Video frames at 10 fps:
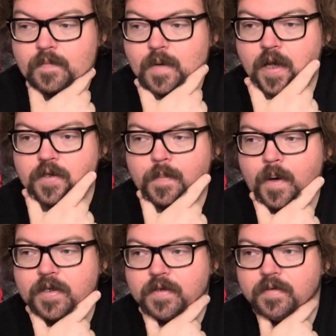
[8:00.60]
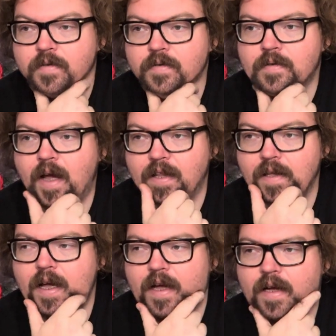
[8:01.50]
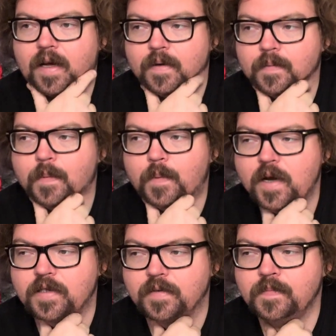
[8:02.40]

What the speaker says: as a present. A present.